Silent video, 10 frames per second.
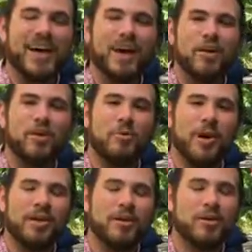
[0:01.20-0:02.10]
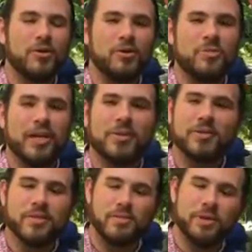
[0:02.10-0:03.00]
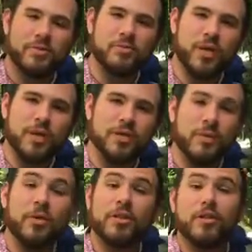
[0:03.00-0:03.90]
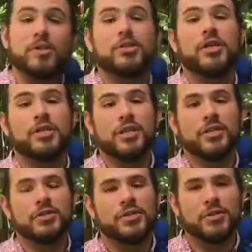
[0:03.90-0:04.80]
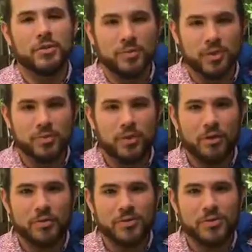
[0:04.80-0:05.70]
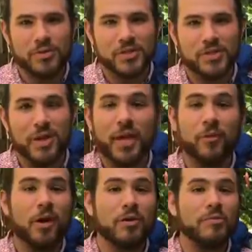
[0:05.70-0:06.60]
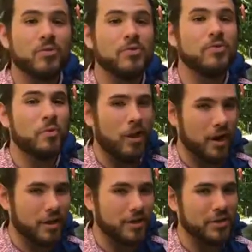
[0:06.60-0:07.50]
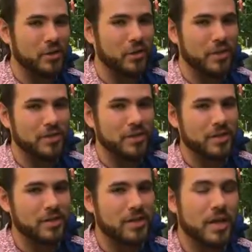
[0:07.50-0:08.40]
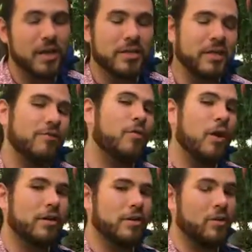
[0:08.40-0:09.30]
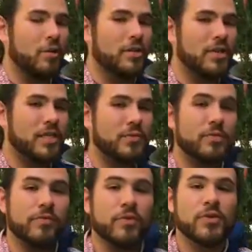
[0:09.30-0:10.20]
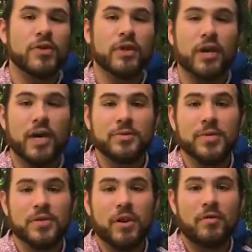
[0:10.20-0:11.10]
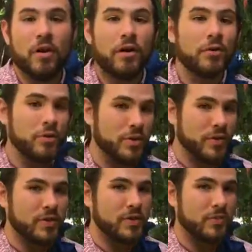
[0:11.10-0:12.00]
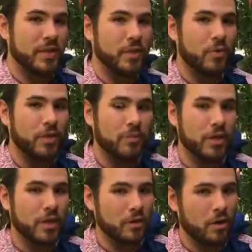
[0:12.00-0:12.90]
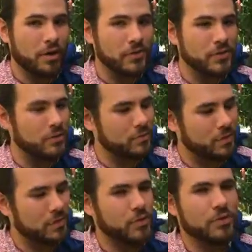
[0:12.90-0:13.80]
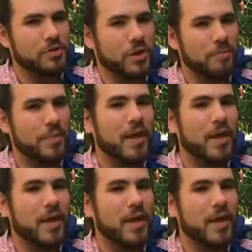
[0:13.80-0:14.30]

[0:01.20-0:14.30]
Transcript: Hello, my kako. My name is WāKahikoWednesday. I'm one of the culture educators here at the BishopMuseum, and welcome to WāKahikoWednesdays. Today for WāKahikoWednesdays, we'll be focusing on aspects of our newest exhibit that will be coming in August, so just a short time.